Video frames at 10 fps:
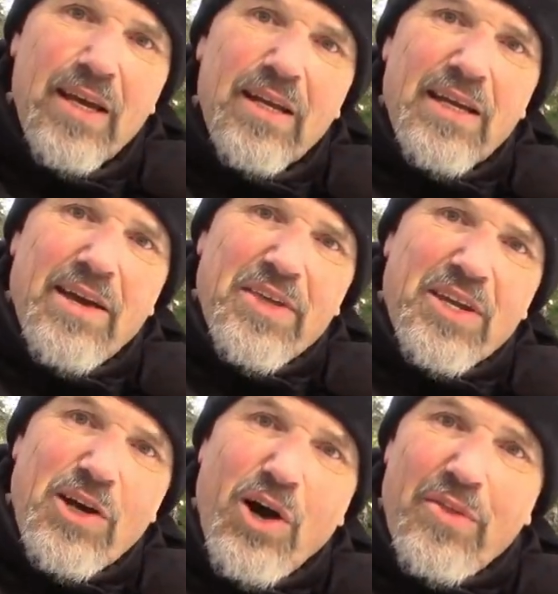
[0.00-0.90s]
Now, they
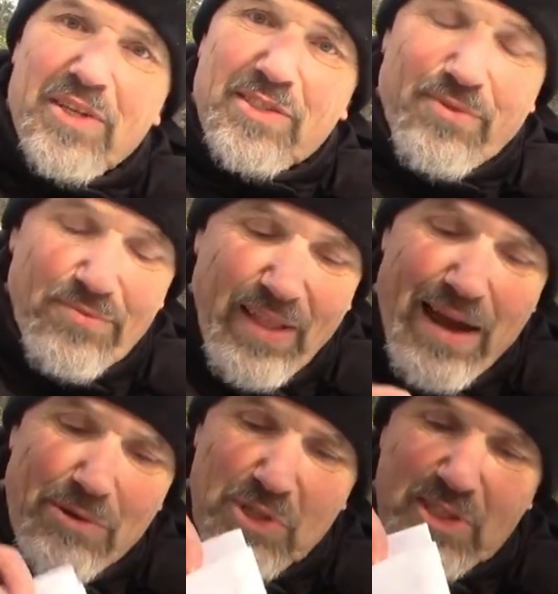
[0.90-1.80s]
call this a
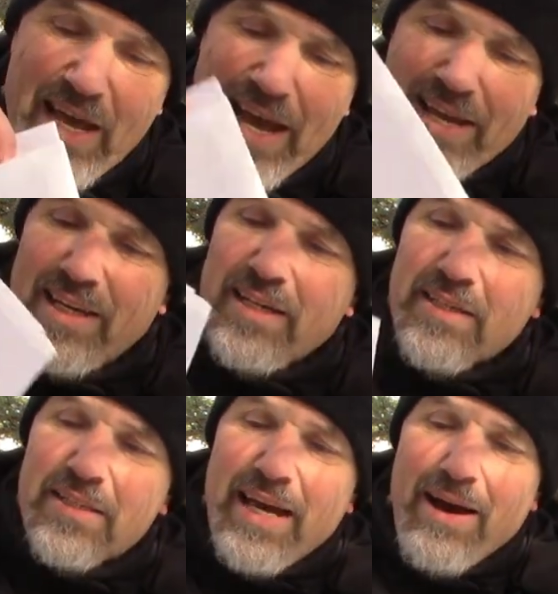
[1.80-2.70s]
flour sack
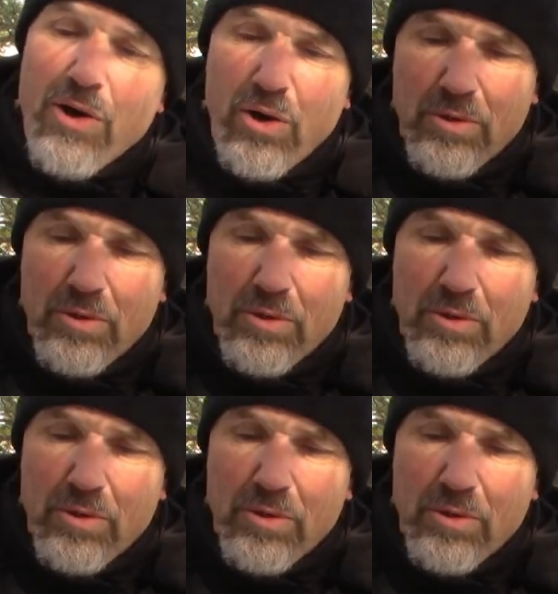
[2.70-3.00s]
towel,